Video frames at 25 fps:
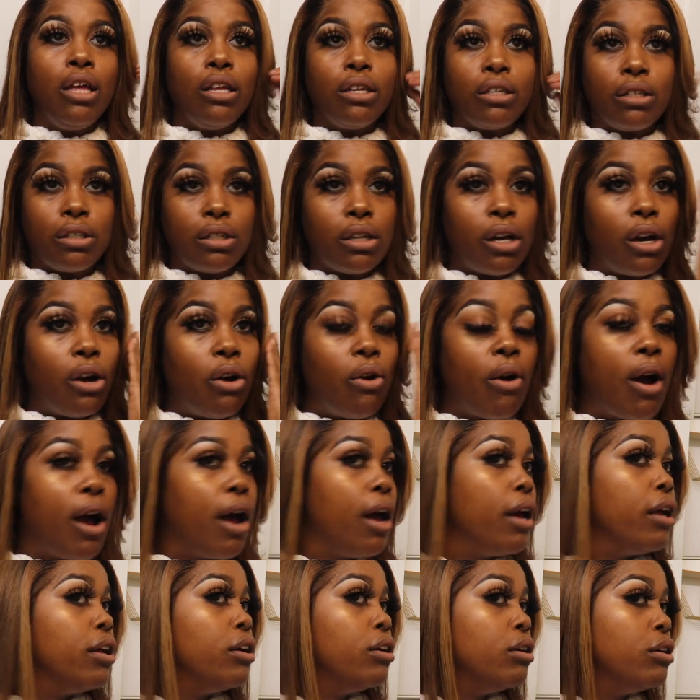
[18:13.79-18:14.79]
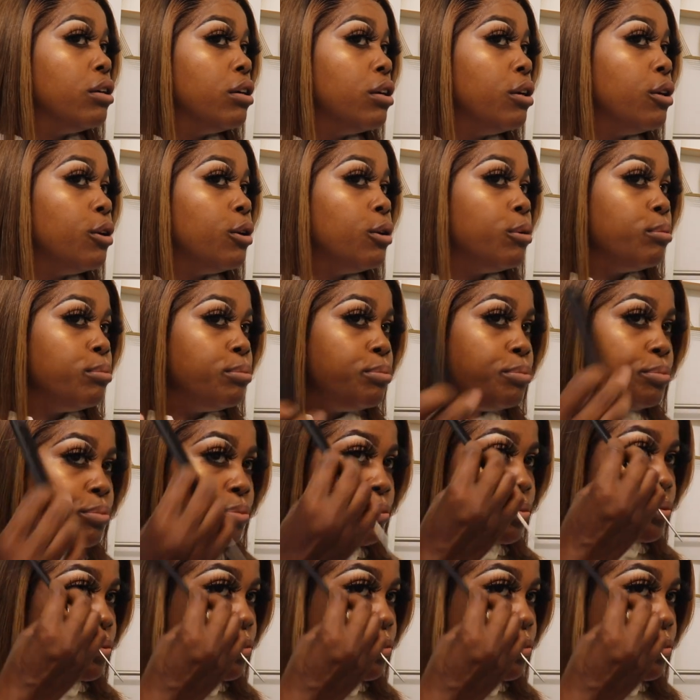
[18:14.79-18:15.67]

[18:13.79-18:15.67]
So I, um,